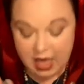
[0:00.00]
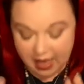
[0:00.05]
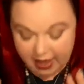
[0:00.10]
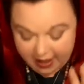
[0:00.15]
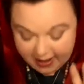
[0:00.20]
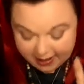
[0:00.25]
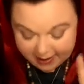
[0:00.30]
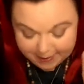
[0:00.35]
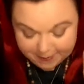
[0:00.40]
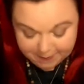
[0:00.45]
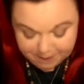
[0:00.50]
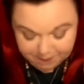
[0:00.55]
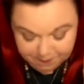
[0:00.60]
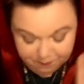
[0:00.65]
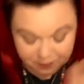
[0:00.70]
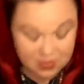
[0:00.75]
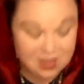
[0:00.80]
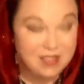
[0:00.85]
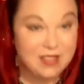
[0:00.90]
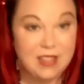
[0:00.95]
the
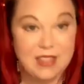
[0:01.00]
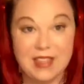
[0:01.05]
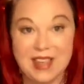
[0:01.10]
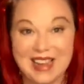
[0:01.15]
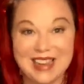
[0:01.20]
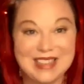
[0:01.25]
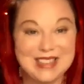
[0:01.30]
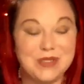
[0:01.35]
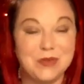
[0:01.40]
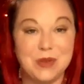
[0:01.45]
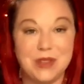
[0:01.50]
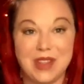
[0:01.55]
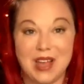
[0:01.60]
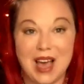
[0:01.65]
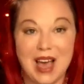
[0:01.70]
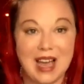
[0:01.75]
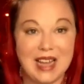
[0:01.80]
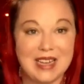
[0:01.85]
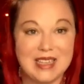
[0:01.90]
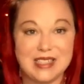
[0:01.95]
things with the
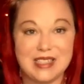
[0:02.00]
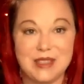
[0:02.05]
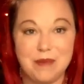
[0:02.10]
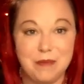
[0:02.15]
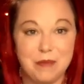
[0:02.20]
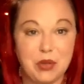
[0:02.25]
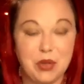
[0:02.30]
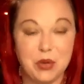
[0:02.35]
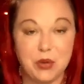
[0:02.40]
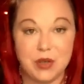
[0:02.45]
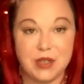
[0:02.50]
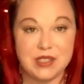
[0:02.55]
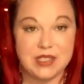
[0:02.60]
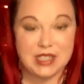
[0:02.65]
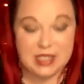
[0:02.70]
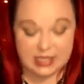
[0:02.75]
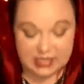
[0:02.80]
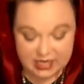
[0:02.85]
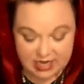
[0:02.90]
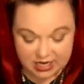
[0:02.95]
highest and purest
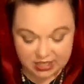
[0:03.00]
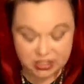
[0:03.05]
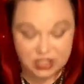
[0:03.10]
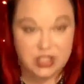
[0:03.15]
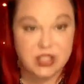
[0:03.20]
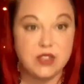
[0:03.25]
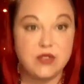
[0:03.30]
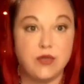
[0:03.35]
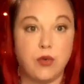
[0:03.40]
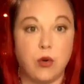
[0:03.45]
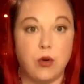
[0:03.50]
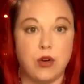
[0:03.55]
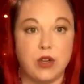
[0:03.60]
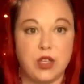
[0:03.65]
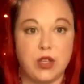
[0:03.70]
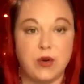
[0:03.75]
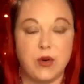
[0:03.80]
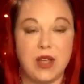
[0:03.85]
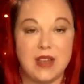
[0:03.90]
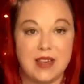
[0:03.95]
intentions for
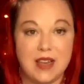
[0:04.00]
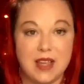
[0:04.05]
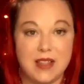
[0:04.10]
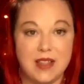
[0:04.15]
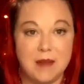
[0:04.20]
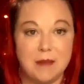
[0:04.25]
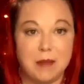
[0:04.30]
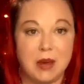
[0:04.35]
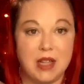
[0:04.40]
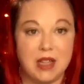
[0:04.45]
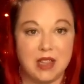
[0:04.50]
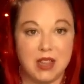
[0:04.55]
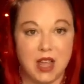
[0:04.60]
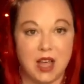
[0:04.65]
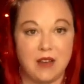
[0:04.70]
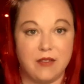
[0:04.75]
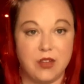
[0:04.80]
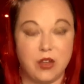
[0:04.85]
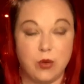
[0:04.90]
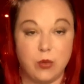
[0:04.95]
you, and nothing but
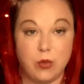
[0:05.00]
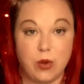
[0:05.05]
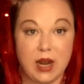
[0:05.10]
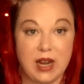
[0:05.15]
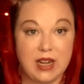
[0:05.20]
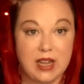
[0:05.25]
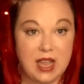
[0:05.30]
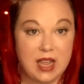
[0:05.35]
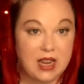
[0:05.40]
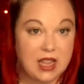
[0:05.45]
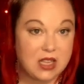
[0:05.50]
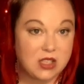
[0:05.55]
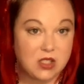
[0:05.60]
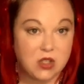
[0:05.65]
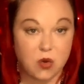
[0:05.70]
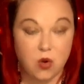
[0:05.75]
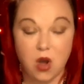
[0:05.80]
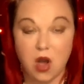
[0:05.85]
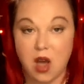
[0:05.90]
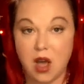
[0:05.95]
love. You're radiating
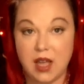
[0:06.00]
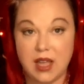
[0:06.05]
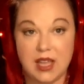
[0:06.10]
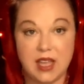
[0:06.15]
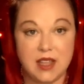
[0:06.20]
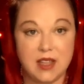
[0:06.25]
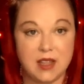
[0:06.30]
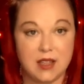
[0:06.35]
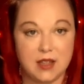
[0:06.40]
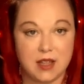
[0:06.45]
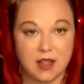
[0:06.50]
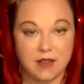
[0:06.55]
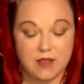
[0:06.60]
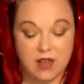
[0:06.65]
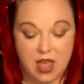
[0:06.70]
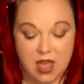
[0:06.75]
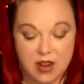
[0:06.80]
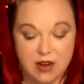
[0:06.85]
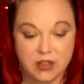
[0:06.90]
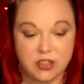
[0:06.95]
so high in a love
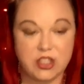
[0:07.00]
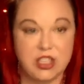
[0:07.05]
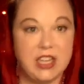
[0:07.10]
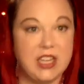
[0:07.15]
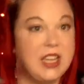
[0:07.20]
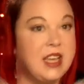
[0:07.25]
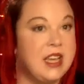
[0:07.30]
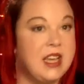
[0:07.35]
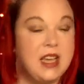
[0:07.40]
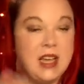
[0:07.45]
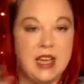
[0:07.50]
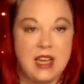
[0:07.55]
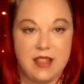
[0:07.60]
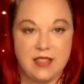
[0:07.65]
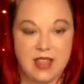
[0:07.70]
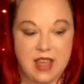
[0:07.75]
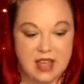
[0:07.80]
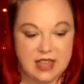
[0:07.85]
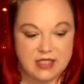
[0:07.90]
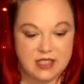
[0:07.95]
energy
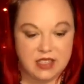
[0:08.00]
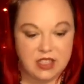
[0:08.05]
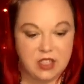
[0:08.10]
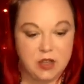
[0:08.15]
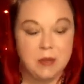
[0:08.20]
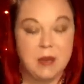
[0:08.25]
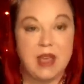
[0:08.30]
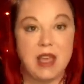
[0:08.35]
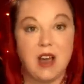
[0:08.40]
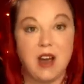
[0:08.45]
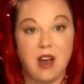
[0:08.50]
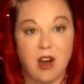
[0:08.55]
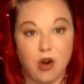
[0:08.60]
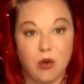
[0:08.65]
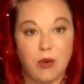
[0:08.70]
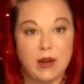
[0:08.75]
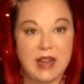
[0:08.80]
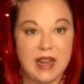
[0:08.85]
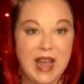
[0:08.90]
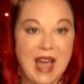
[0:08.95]
that you may
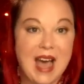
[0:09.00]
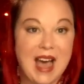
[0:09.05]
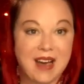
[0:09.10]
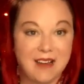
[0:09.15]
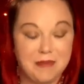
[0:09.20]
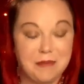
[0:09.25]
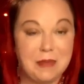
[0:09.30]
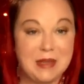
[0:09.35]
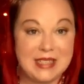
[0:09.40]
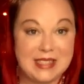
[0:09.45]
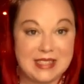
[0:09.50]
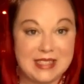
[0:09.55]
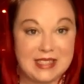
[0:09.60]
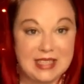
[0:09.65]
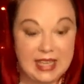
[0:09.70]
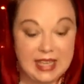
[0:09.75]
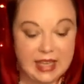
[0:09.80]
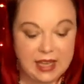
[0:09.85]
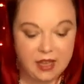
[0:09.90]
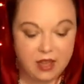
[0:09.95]
already have been
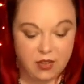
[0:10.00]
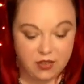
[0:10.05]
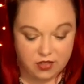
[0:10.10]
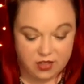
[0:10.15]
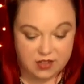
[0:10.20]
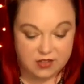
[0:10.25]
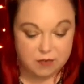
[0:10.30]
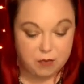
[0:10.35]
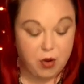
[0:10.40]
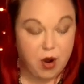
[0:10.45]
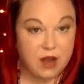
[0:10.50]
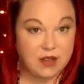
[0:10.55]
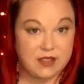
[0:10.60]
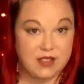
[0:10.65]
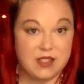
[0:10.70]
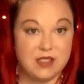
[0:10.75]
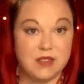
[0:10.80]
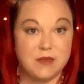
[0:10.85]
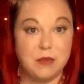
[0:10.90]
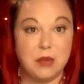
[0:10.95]
seeing this
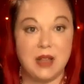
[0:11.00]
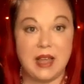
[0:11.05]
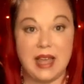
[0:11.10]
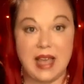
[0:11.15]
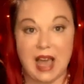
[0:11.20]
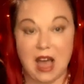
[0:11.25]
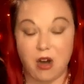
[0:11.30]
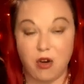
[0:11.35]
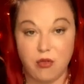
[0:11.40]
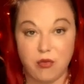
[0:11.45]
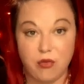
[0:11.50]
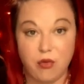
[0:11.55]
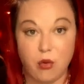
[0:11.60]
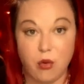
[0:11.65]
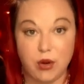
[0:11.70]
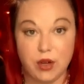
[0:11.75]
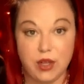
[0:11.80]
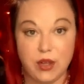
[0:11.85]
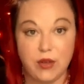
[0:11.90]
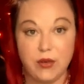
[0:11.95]
process play out
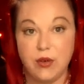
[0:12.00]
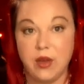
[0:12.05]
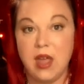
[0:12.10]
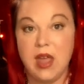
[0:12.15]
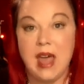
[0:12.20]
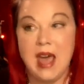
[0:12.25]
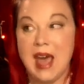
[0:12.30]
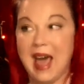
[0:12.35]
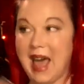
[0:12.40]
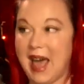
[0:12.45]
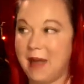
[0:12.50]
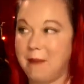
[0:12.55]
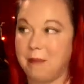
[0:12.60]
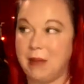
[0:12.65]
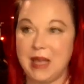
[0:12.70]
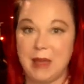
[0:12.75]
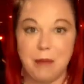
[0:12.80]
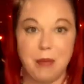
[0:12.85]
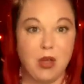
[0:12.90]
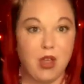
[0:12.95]
for you, and
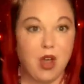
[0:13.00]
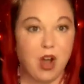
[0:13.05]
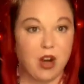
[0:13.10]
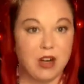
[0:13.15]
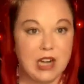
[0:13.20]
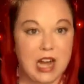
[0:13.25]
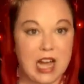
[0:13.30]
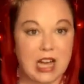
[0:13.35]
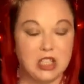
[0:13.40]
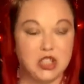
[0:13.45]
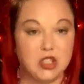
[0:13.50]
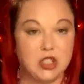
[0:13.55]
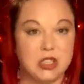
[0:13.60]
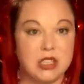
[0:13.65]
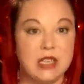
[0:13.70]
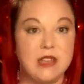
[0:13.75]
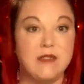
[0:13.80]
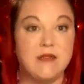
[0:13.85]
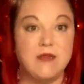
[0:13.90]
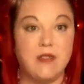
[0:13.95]
people are
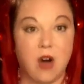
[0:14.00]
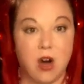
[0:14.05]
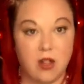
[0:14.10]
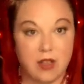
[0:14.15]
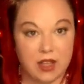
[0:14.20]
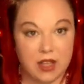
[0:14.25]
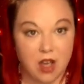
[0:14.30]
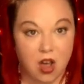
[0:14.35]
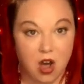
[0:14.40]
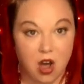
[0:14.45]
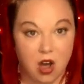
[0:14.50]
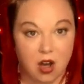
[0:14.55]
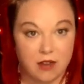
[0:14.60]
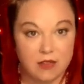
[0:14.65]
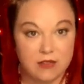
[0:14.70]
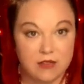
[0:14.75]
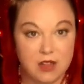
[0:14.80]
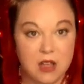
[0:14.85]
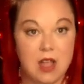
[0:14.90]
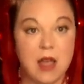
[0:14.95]
naturally falling
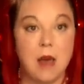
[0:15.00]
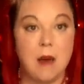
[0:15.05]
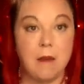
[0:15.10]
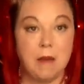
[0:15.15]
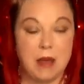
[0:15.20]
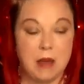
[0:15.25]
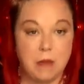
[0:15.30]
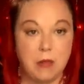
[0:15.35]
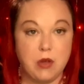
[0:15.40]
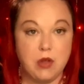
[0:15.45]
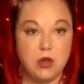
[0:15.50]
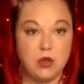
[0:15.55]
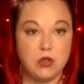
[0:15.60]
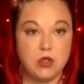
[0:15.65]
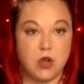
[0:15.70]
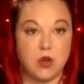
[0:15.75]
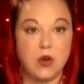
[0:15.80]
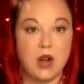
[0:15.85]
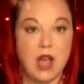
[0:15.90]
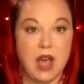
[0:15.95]
off. People who
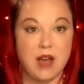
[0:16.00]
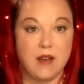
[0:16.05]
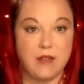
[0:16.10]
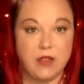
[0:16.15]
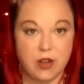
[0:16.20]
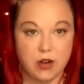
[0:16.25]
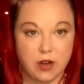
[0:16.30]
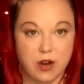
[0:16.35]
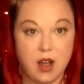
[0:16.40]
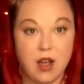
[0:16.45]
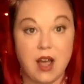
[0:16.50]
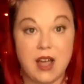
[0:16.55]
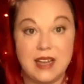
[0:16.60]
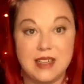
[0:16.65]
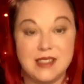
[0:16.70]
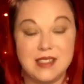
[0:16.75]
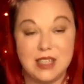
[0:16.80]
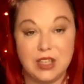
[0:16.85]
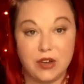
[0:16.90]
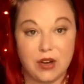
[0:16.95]
don't have your
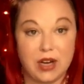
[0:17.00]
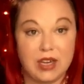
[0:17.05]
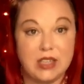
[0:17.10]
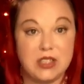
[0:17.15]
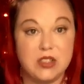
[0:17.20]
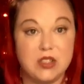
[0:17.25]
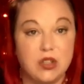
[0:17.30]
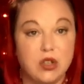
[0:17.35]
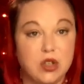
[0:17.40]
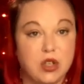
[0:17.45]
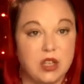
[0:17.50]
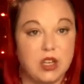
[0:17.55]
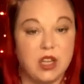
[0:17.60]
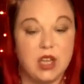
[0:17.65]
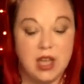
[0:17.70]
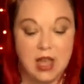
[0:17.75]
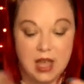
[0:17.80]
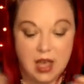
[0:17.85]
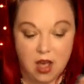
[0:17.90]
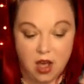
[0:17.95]
highest and greatest good,
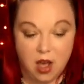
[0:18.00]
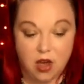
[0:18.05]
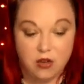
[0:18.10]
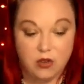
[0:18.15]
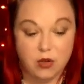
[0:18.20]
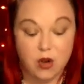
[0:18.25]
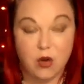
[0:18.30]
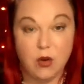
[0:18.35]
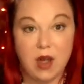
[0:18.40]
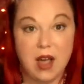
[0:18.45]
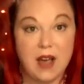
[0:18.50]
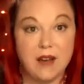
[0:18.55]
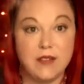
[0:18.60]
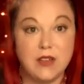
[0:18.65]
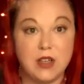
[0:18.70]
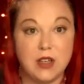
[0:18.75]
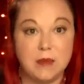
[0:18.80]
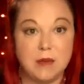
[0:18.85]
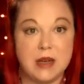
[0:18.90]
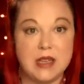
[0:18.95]
who don't have
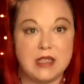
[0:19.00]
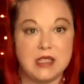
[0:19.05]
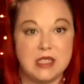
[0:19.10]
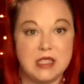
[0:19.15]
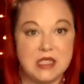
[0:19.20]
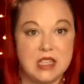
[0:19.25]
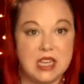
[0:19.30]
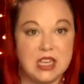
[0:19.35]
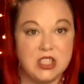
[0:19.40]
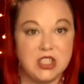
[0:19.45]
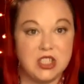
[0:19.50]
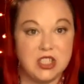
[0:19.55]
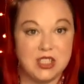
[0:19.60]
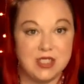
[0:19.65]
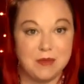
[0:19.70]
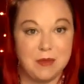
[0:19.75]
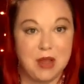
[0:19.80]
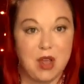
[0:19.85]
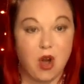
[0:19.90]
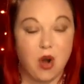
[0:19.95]
your best
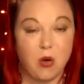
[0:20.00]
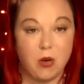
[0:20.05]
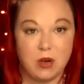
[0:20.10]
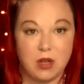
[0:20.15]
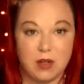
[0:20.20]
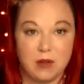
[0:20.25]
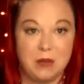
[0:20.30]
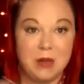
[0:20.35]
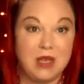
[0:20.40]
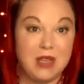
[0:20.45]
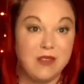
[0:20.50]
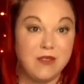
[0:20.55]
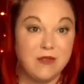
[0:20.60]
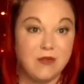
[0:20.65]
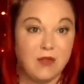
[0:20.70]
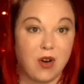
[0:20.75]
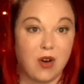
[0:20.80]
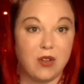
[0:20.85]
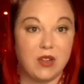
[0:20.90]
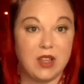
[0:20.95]
intentions, may already be
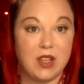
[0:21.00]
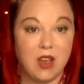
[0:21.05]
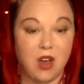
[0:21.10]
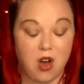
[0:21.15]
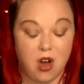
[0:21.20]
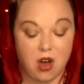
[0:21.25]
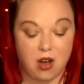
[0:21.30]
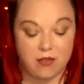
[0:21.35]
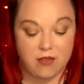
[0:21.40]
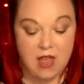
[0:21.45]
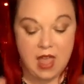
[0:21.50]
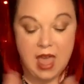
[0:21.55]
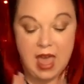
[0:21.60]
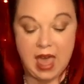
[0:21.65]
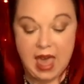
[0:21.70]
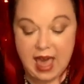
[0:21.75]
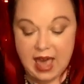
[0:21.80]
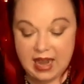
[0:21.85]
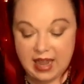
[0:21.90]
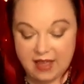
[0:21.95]
falling off.
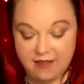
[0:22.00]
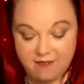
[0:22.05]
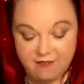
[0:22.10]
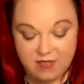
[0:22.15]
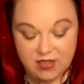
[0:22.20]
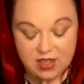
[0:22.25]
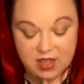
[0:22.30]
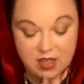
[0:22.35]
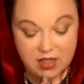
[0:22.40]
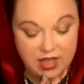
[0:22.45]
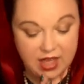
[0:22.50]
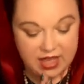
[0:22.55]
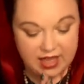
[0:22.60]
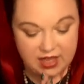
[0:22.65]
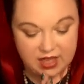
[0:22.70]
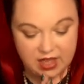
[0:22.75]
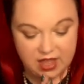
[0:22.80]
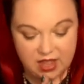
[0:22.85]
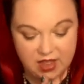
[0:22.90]
And I feel like,